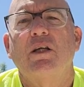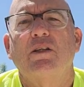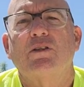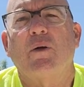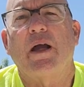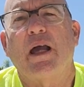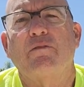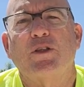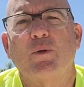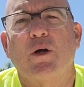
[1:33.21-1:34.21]
so I
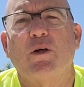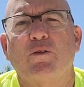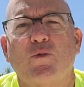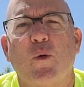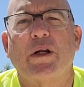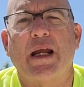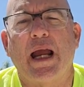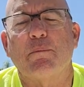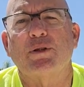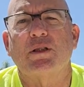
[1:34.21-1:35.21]
have 240
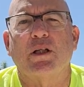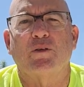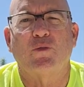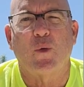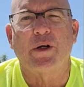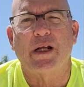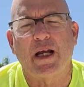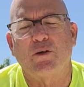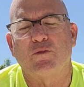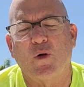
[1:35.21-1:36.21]
amps at
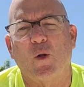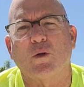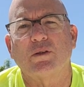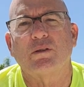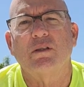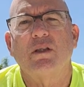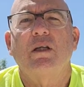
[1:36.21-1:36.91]
48 volts,